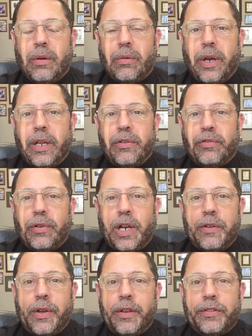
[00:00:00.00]
right in front
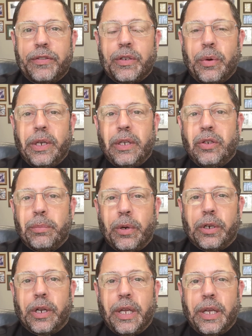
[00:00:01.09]
of us, going into
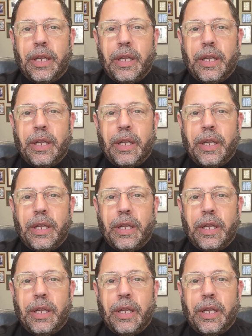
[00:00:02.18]
Burger King.